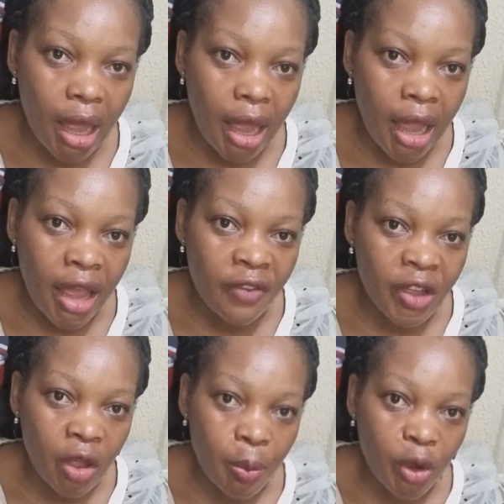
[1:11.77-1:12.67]
I have
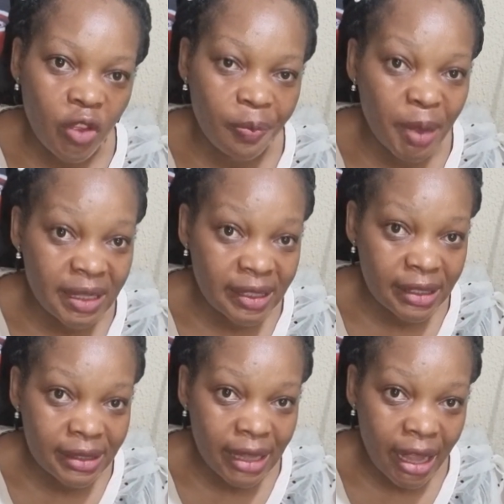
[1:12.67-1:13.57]
a couple of
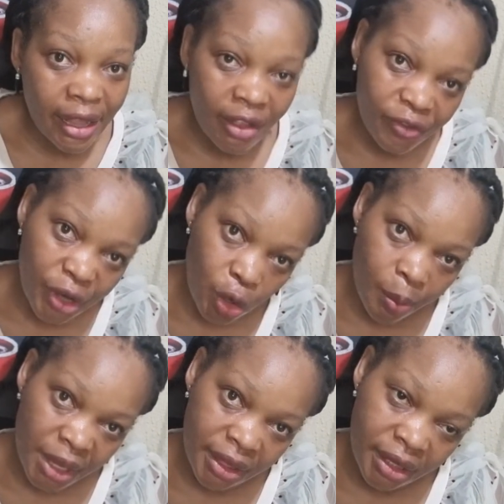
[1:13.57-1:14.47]
persons I have
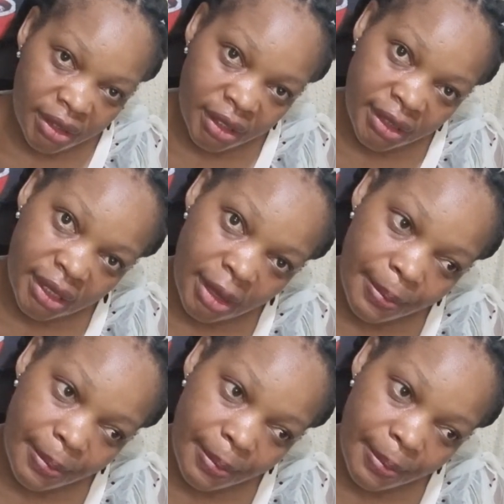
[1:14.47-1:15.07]
recommended this